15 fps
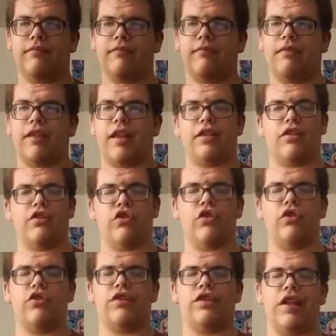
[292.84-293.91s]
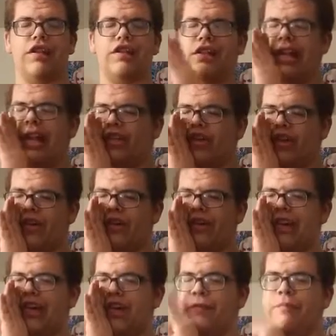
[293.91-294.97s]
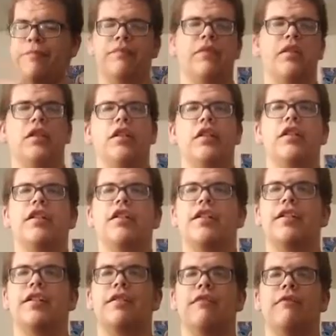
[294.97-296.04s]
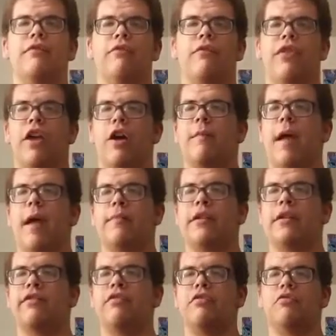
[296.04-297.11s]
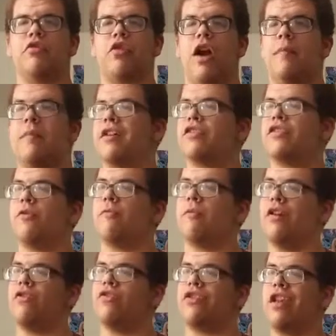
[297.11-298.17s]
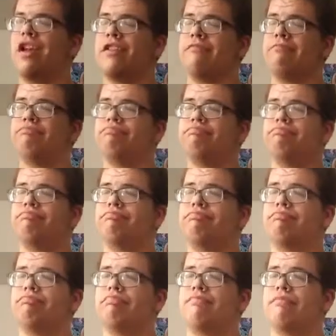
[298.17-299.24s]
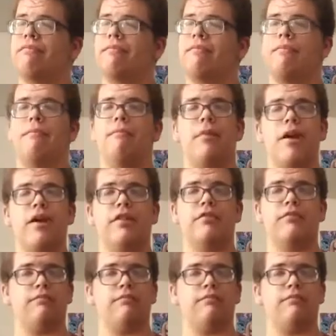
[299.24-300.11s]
Like the Joker says, not Jared Leto. Without Batman, crime has no punchline. But